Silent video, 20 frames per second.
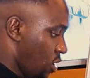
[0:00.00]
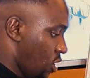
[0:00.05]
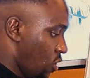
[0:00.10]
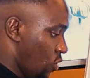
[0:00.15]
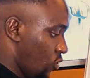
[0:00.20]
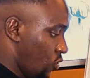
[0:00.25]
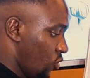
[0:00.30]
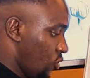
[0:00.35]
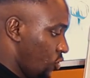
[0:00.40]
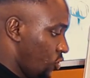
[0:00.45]

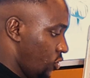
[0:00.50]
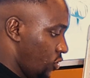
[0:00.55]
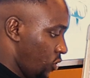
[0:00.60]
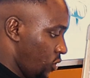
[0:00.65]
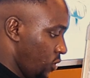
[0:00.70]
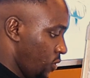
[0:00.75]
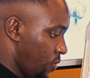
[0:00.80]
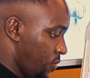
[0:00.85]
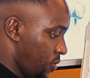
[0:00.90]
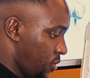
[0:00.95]
How to
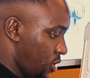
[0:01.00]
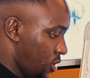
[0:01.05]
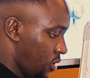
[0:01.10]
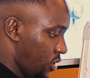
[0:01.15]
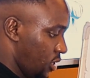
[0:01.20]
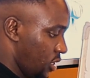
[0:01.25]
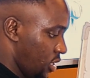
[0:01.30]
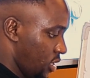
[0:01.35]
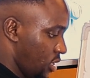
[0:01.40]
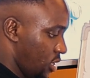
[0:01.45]
draw
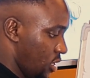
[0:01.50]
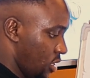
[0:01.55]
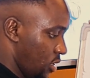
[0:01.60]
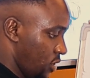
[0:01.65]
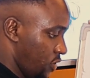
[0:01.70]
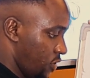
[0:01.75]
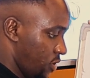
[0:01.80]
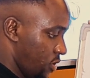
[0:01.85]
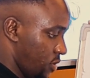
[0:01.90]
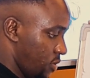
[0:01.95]
trend
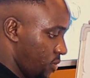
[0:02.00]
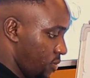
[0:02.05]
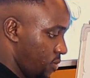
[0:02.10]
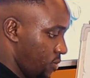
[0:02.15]
lines.